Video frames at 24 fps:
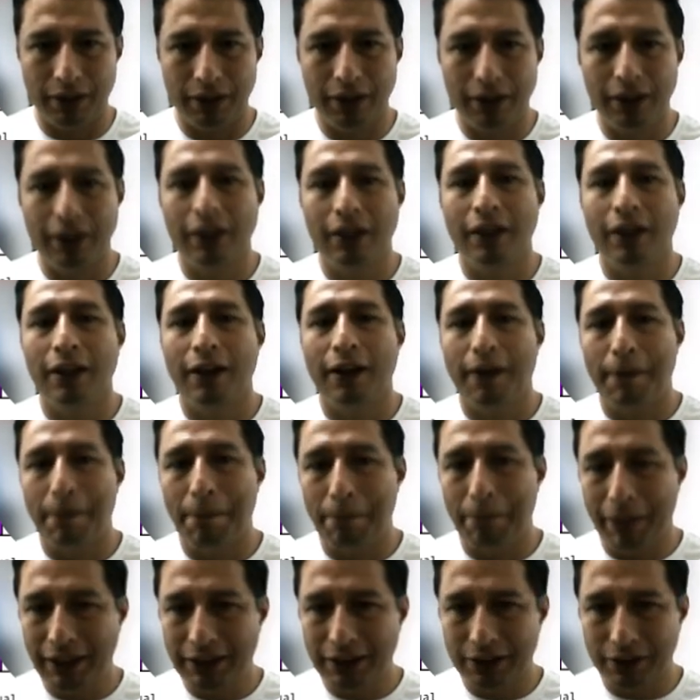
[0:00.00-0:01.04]
Based on
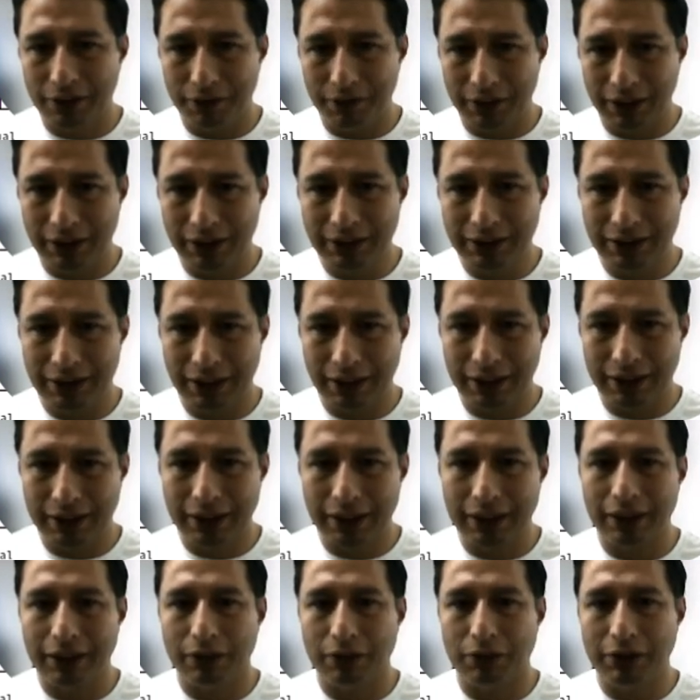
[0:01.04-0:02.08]
this data, we
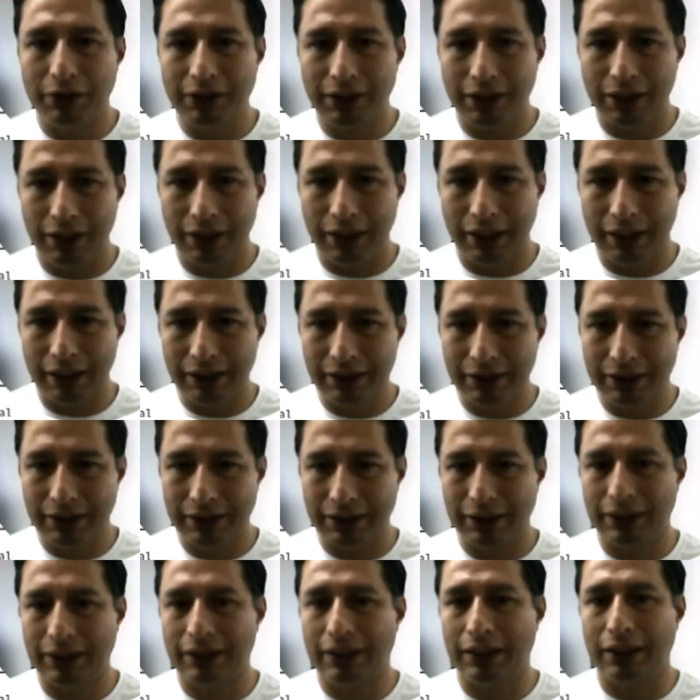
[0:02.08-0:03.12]
select that we
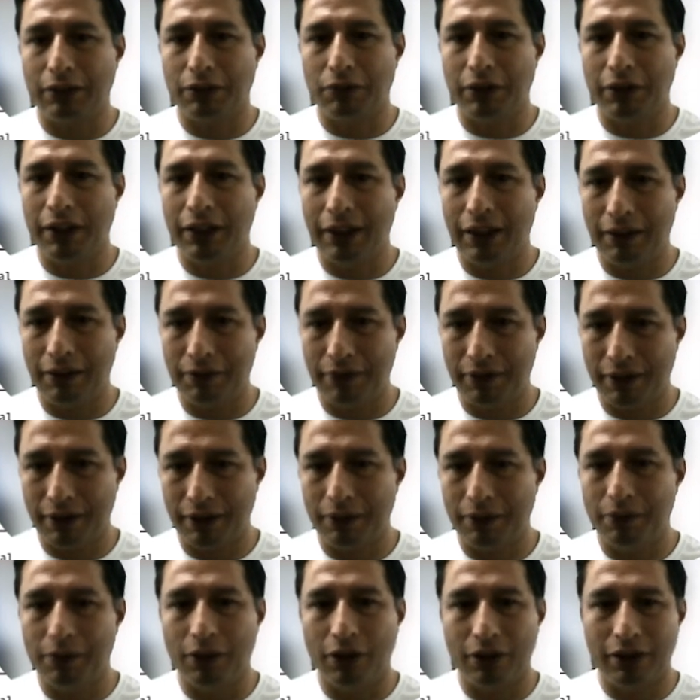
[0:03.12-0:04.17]
have monthly
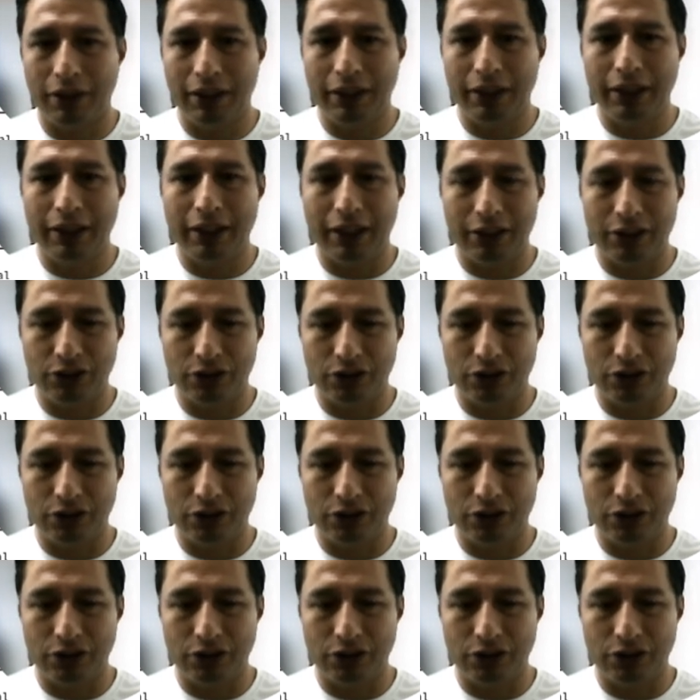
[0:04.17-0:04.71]
adjustments.